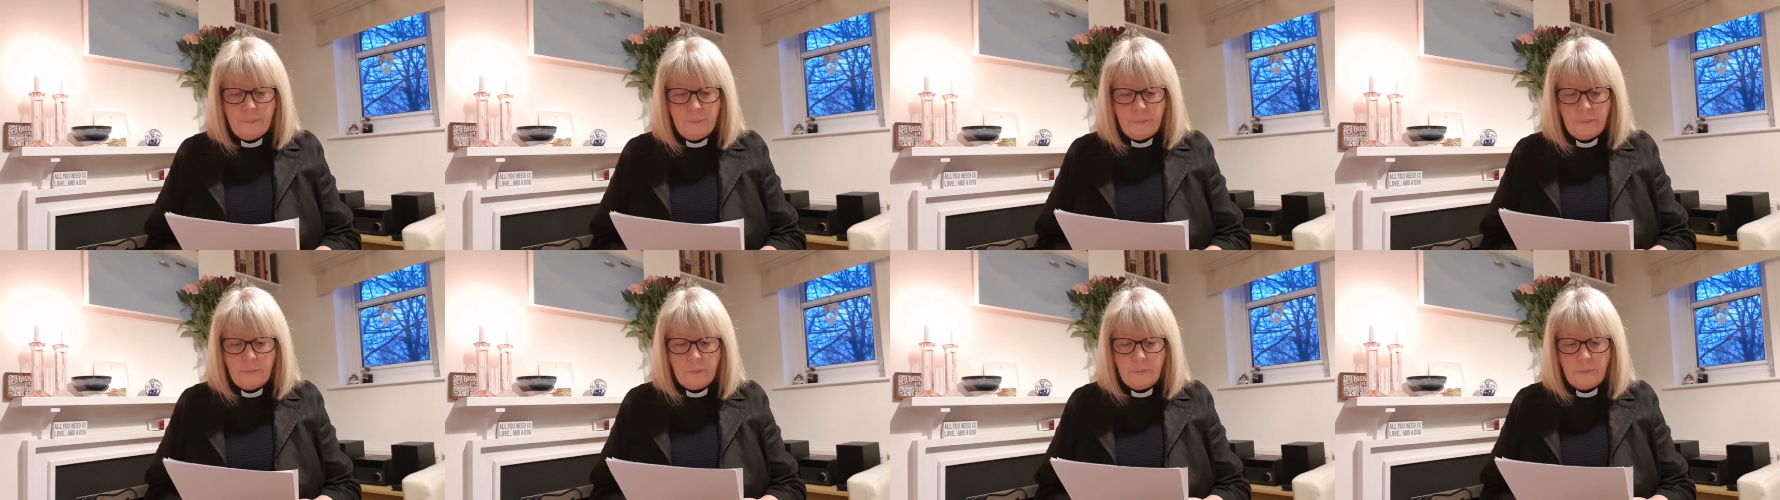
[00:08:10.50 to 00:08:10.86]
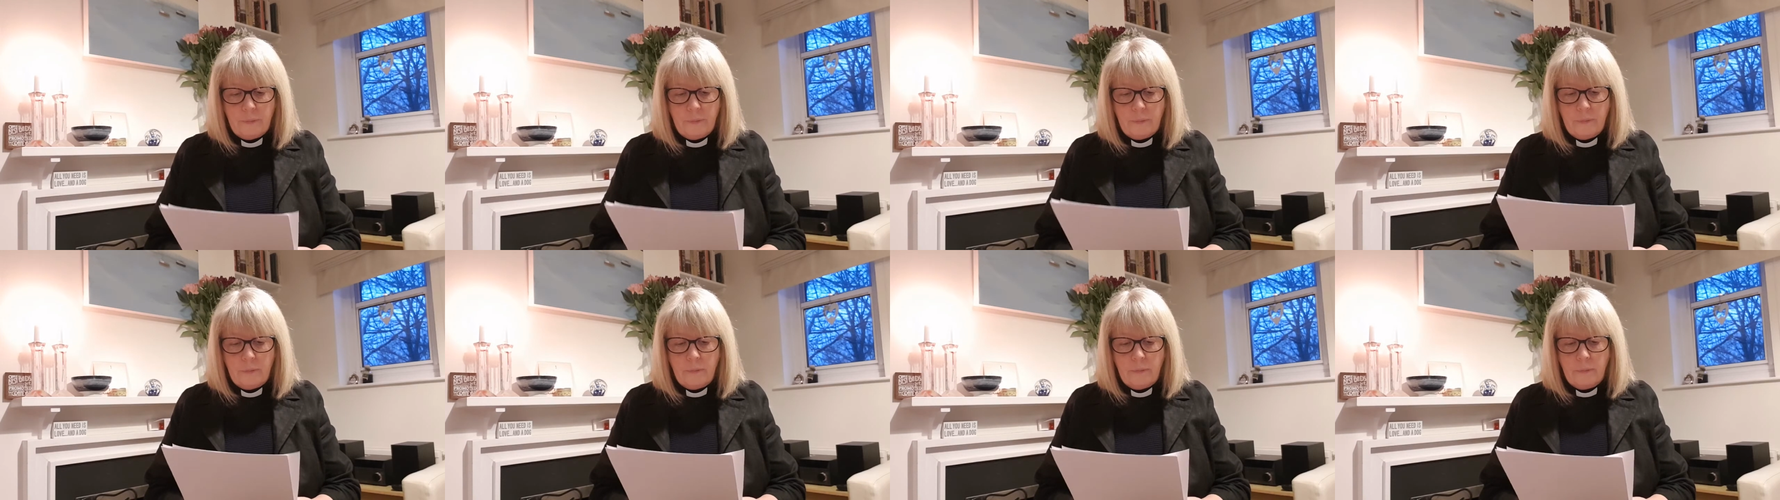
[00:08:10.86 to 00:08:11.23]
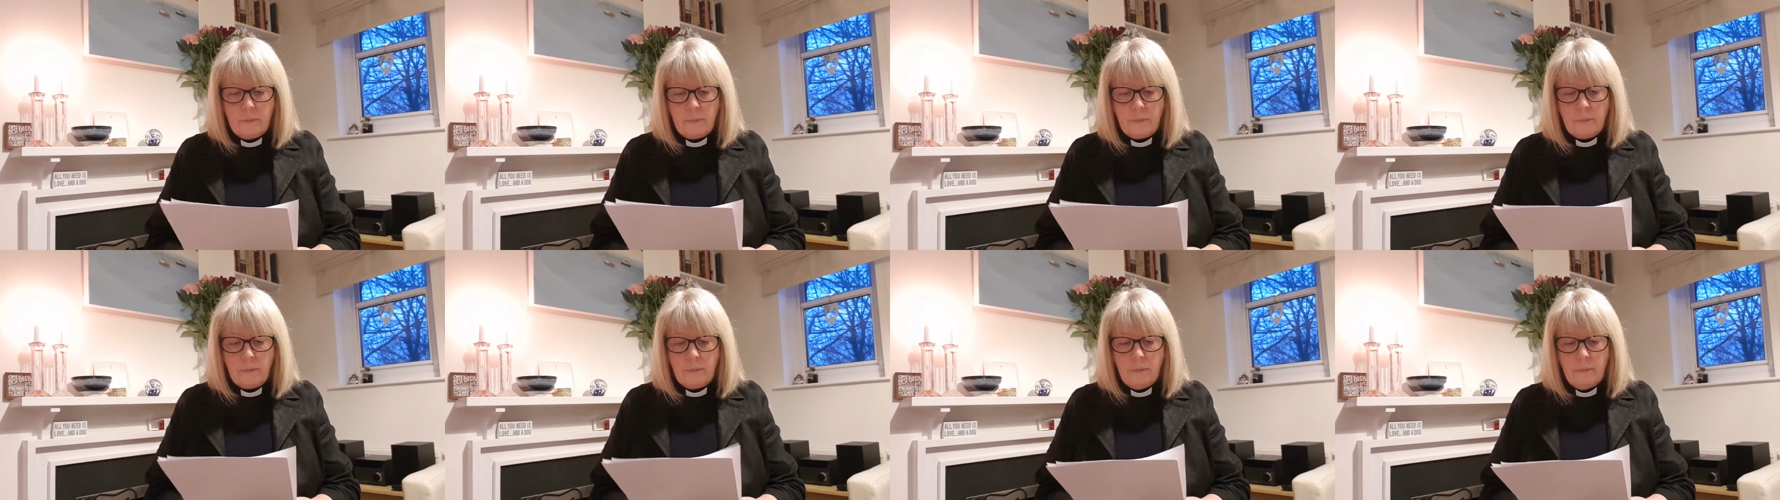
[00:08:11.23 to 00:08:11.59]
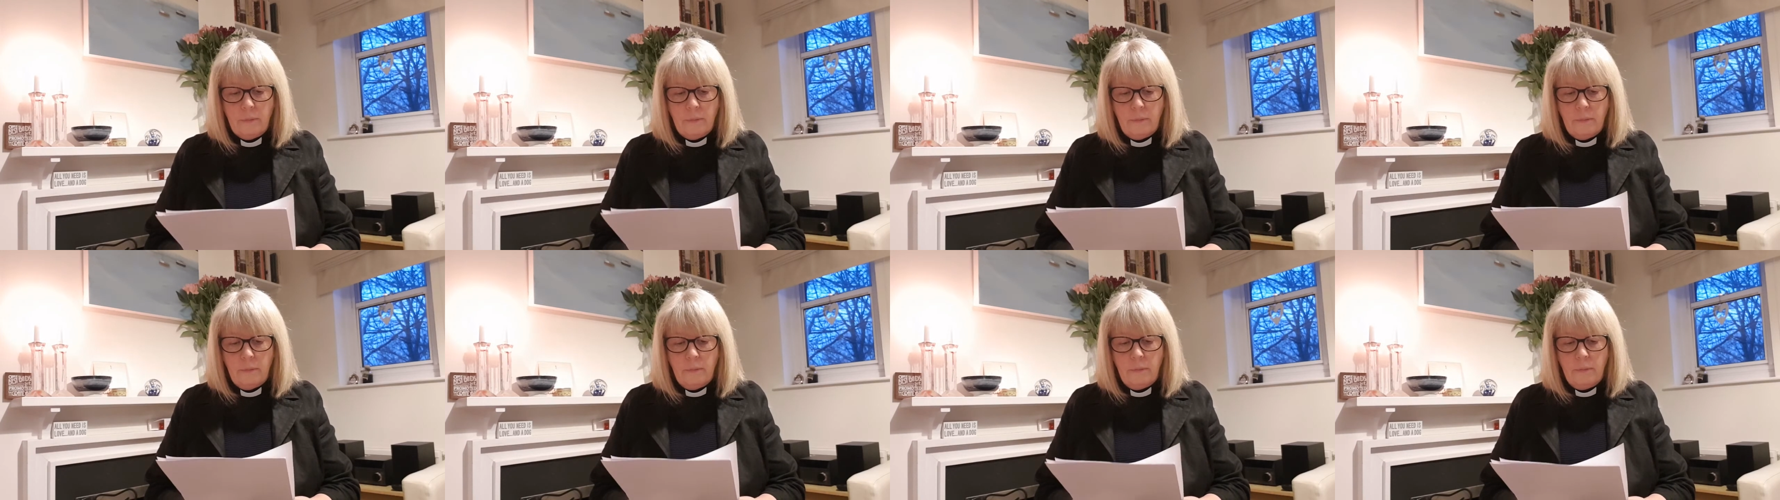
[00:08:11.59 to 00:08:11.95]

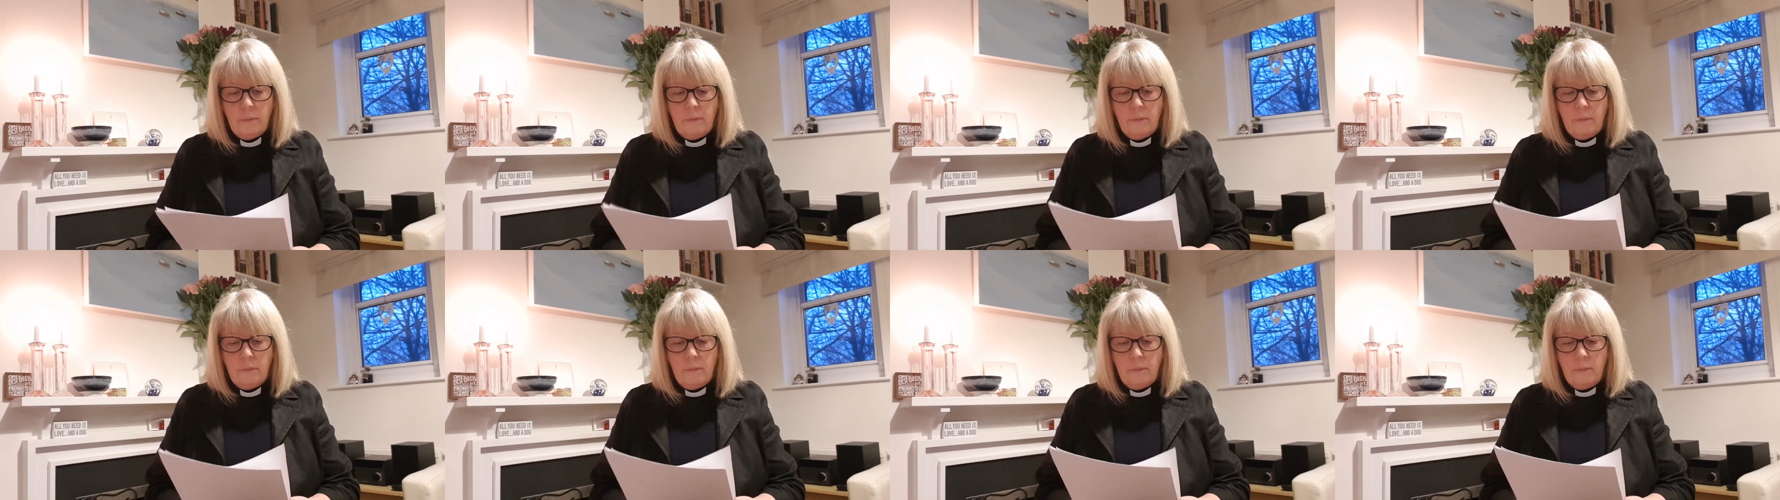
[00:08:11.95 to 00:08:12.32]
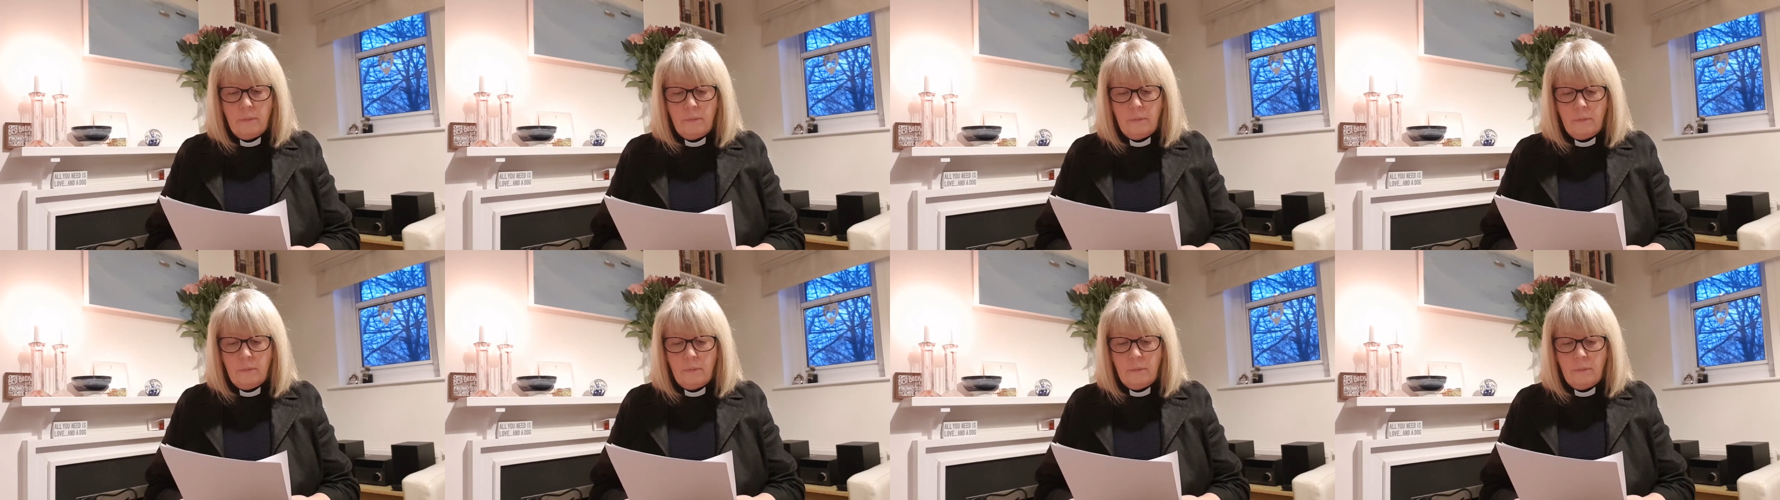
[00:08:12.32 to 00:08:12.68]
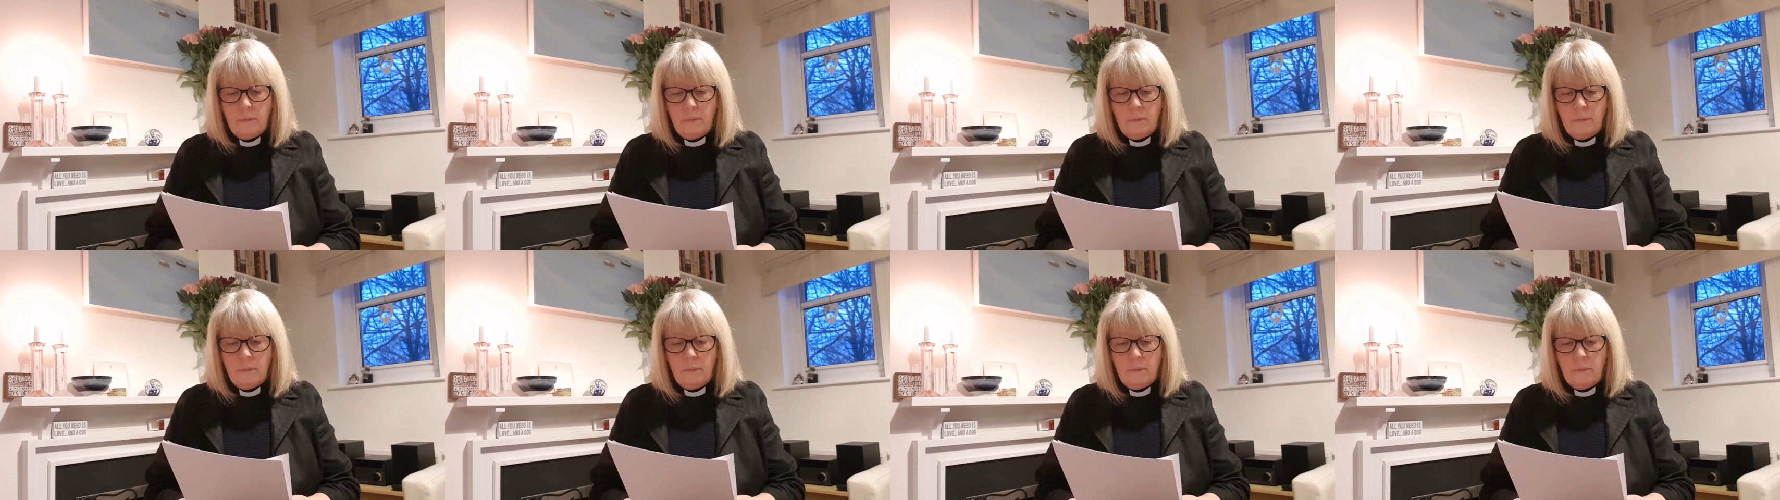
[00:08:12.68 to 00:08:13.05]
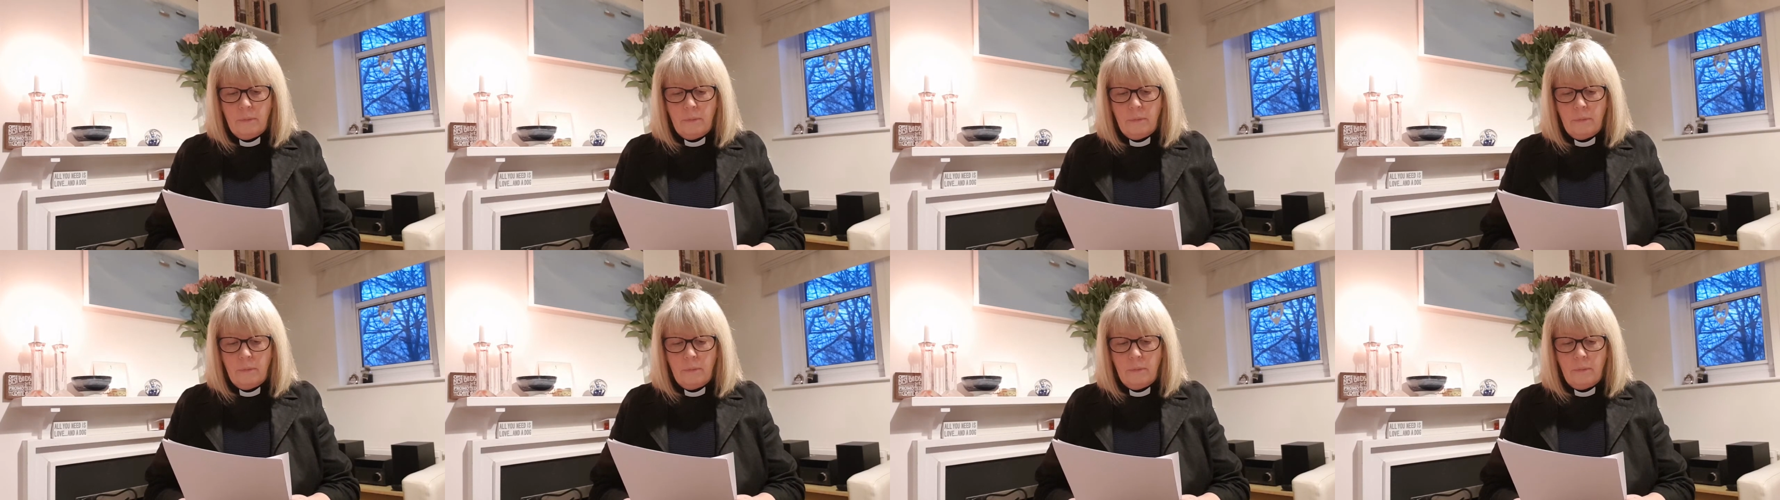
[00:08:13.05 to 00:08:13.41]

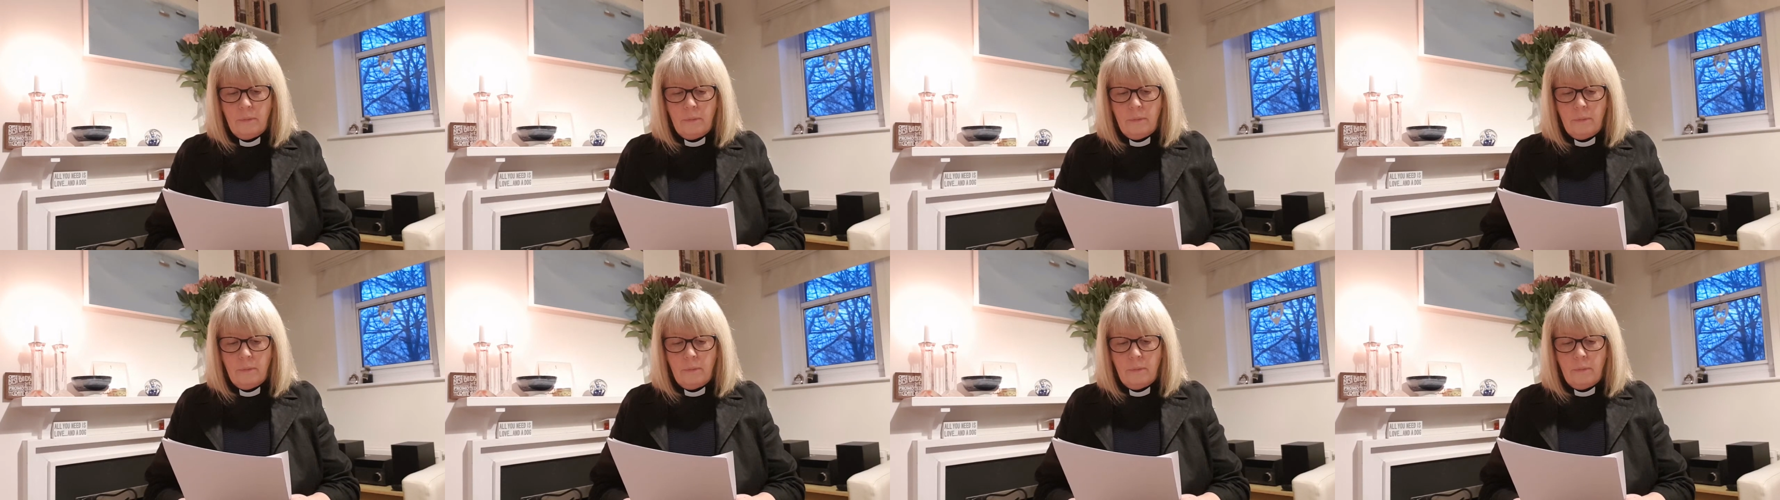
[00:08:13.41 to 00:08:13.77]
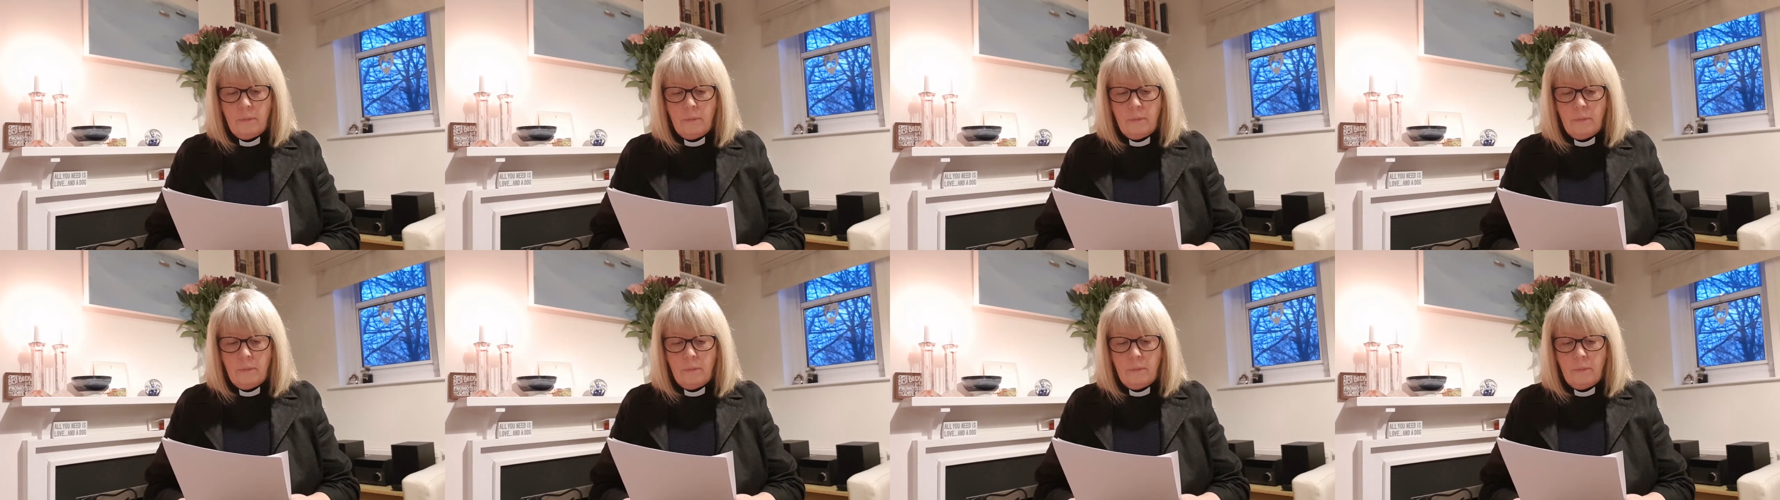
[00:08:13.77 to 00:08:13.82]
(silence)